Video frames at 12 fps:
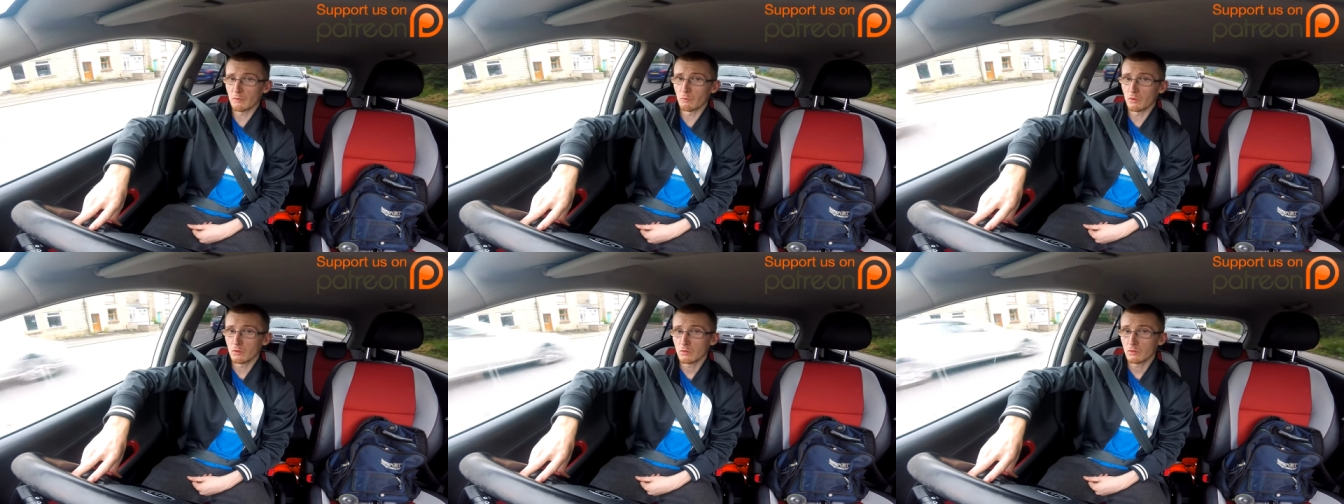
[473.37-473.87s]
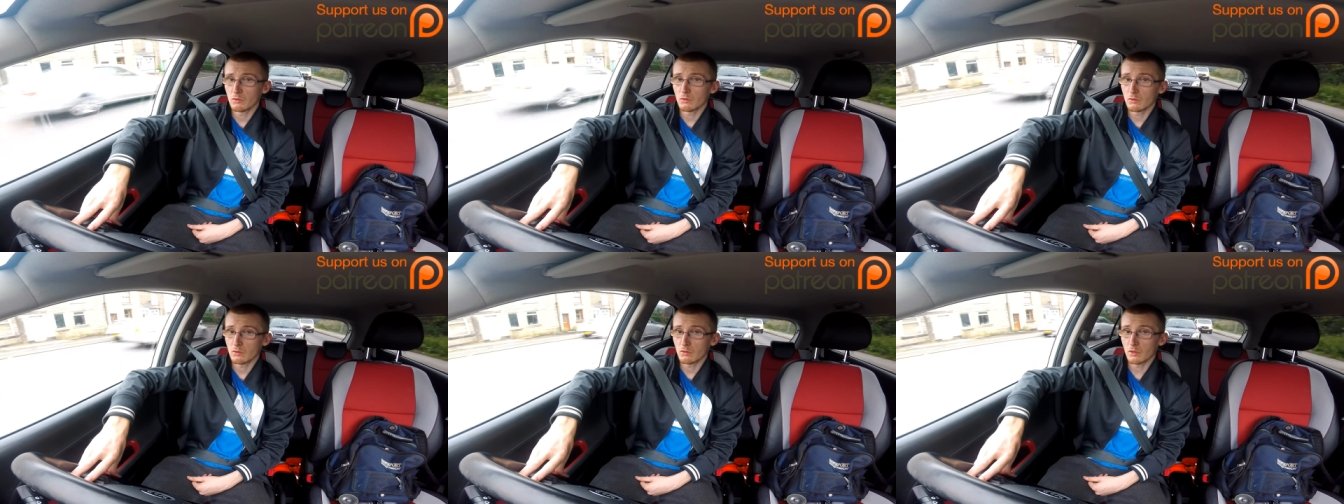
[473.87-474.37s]
You
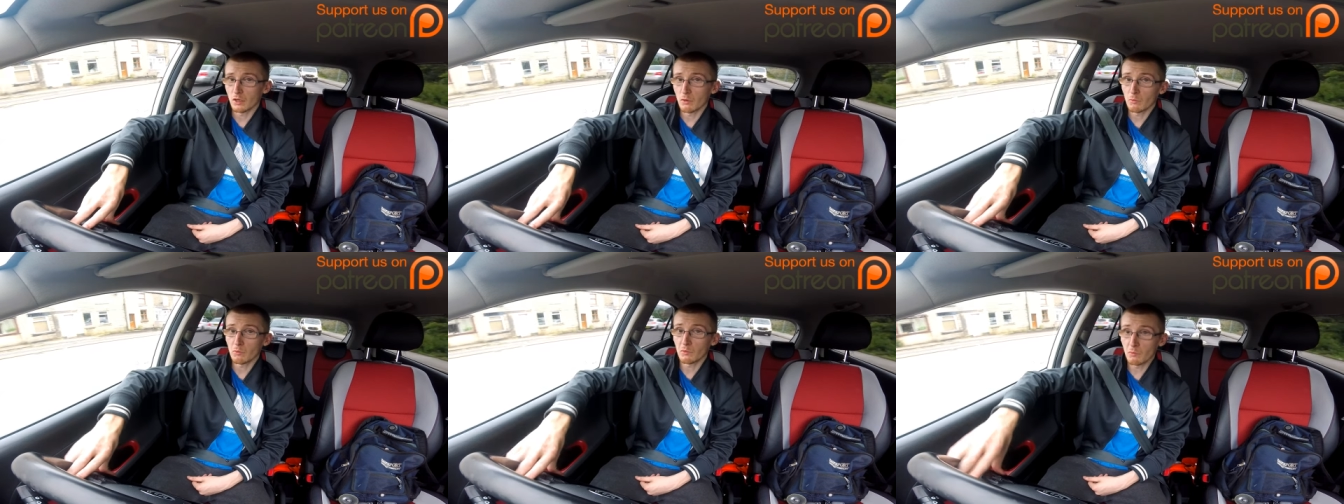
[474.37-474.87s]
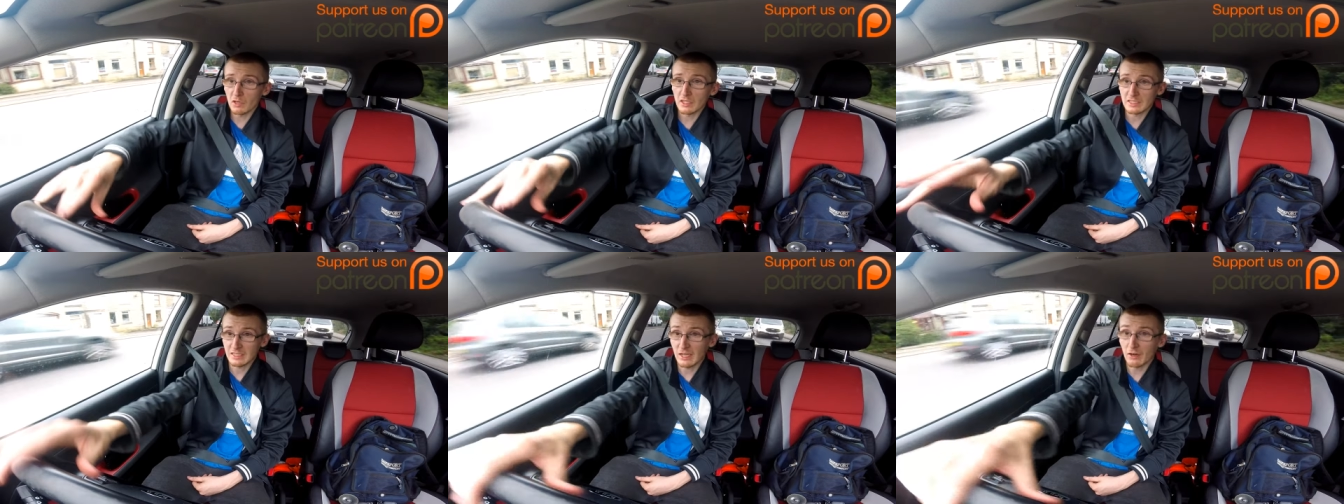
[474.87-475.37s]
know, we wanted
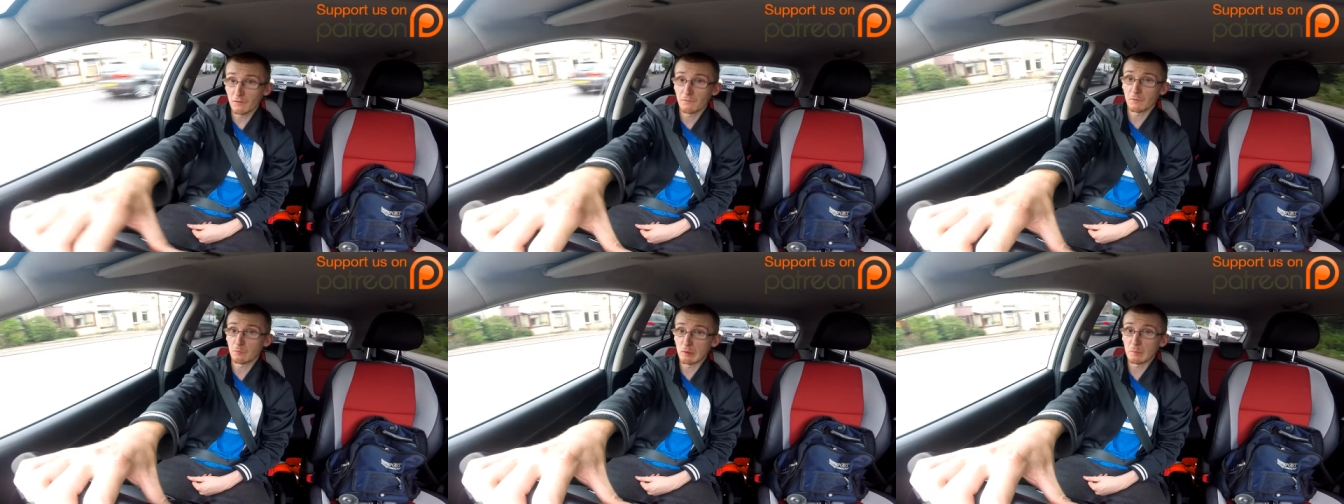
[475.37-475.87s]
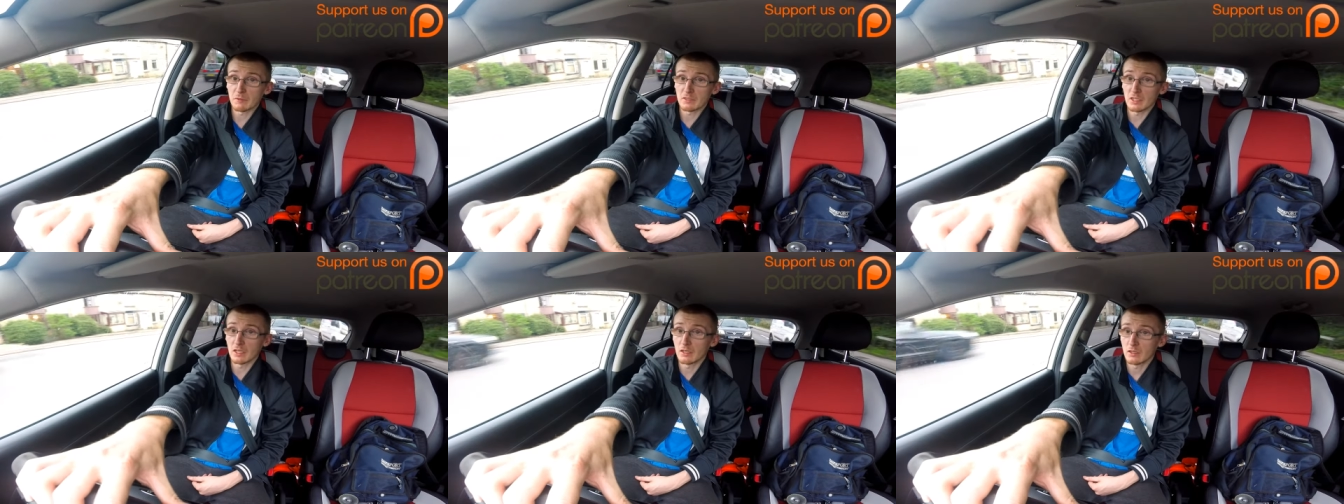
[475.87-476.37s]
to get off the property.